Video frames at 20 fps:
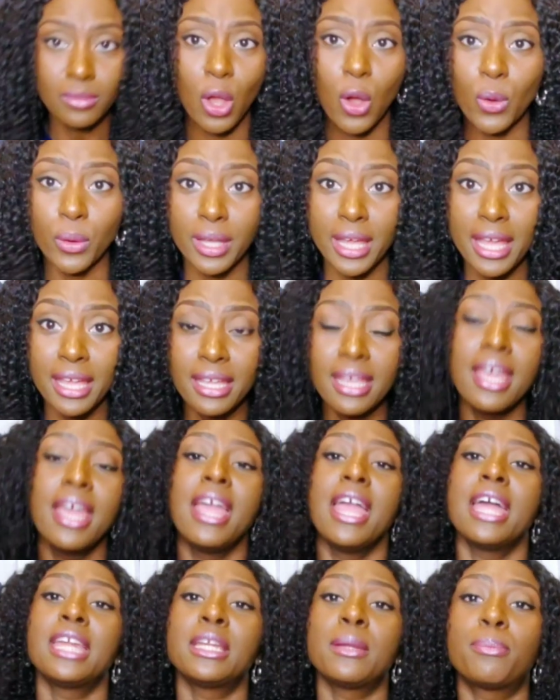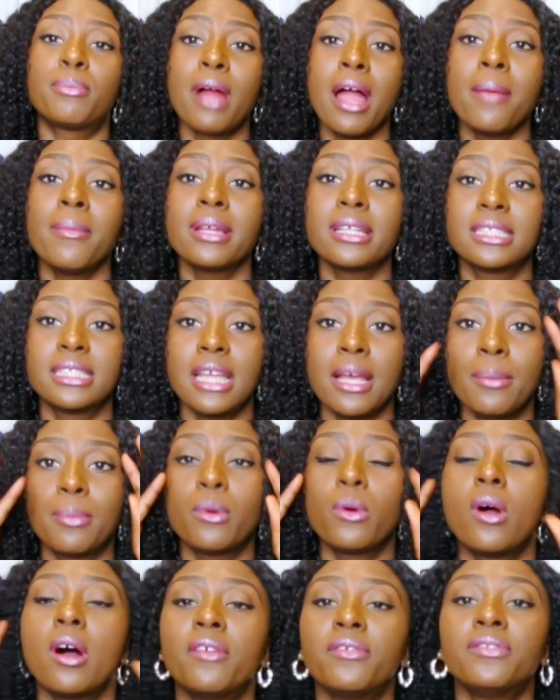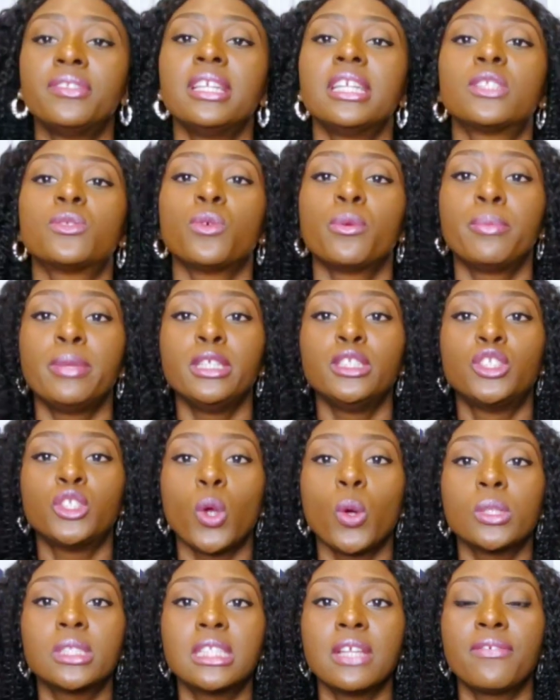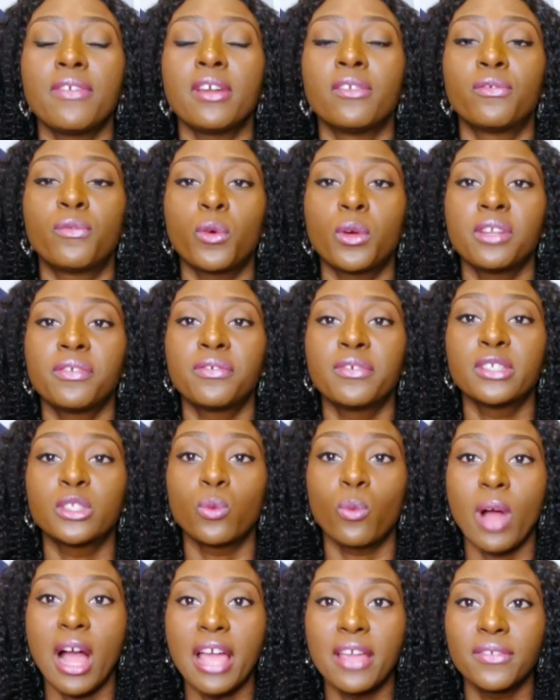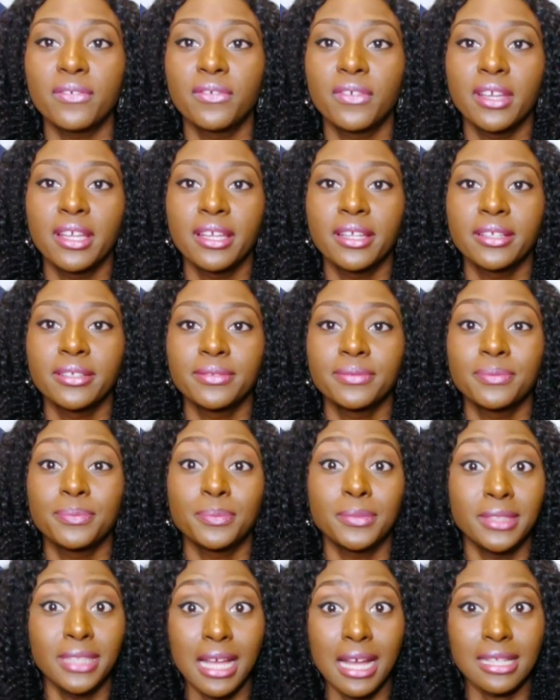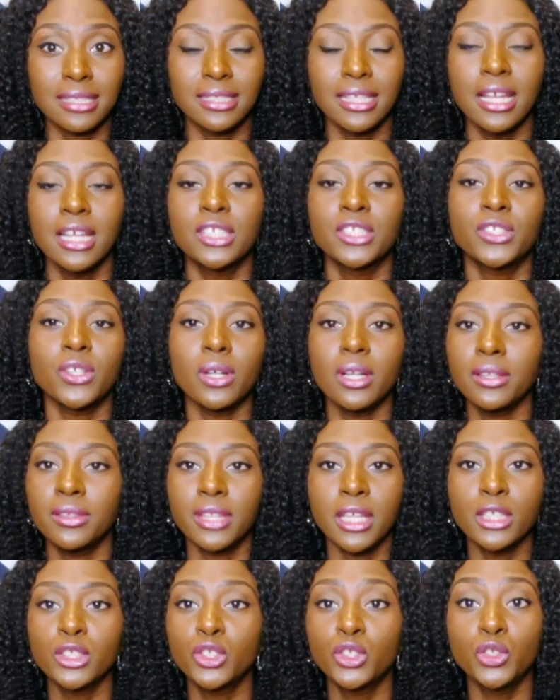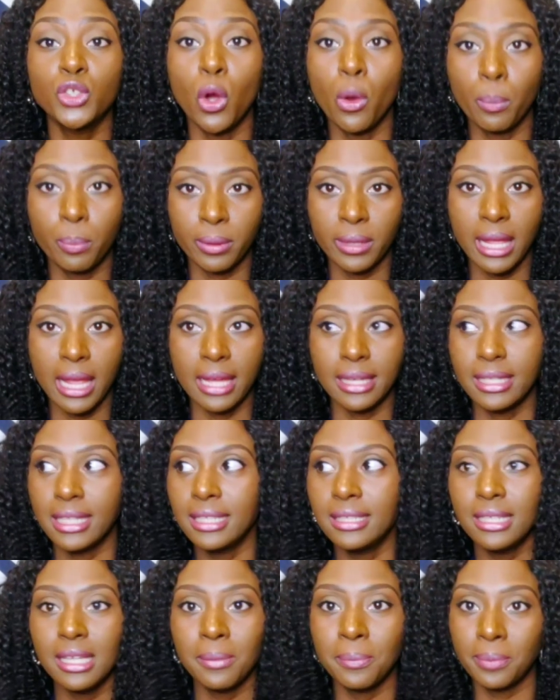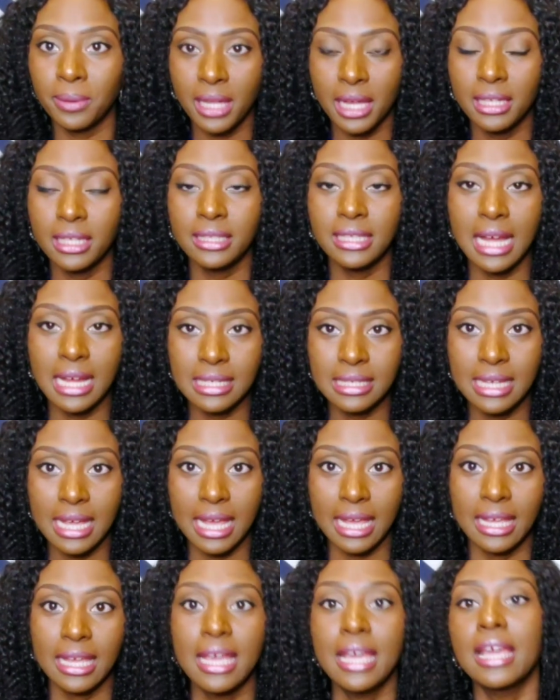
Okay, and the prime example of this would be Joseph and Potiphar's wife. Yes, certain things you don't plan. He didn't plan it that day.